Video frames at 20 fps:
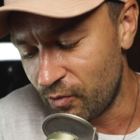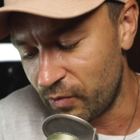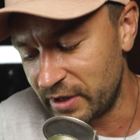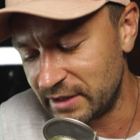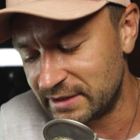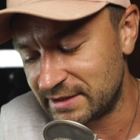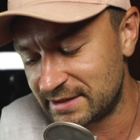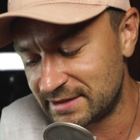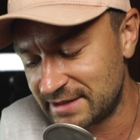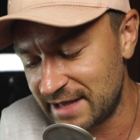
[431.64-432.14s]
we
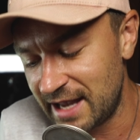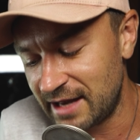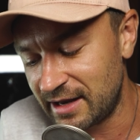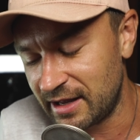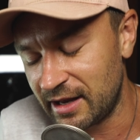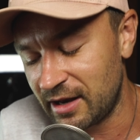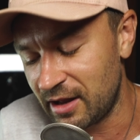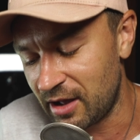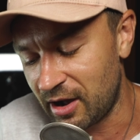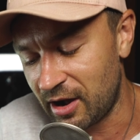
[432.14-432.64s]

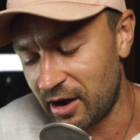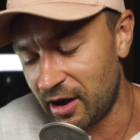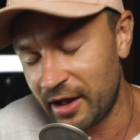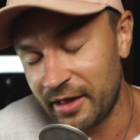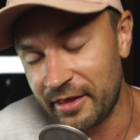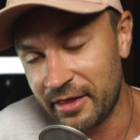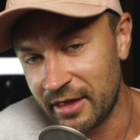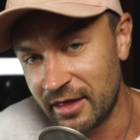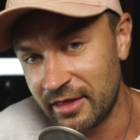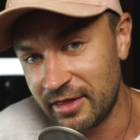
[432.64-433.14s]
stated
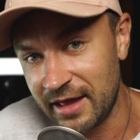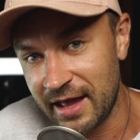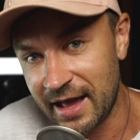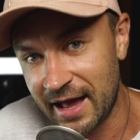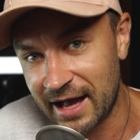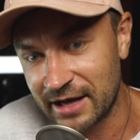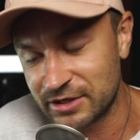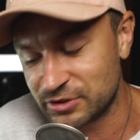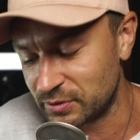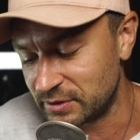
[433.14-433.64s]
on the
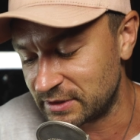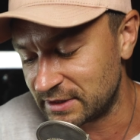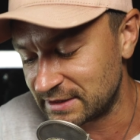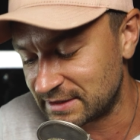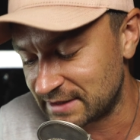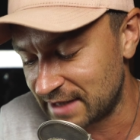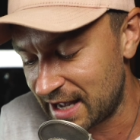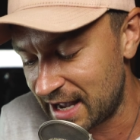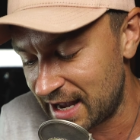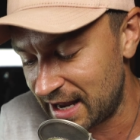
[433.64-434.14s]
actual
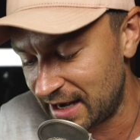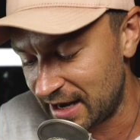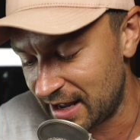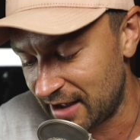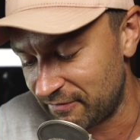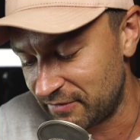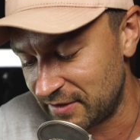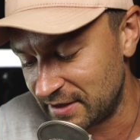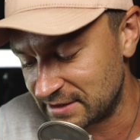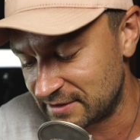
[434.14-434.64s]
design
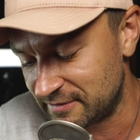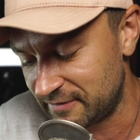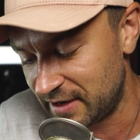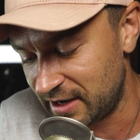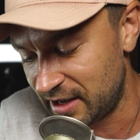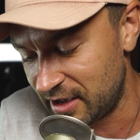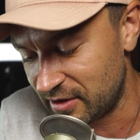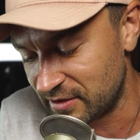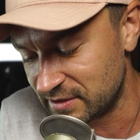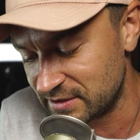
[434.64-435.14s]
of these
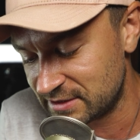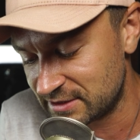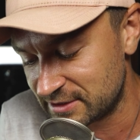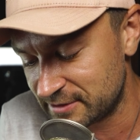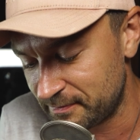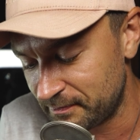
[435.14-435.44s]
videos,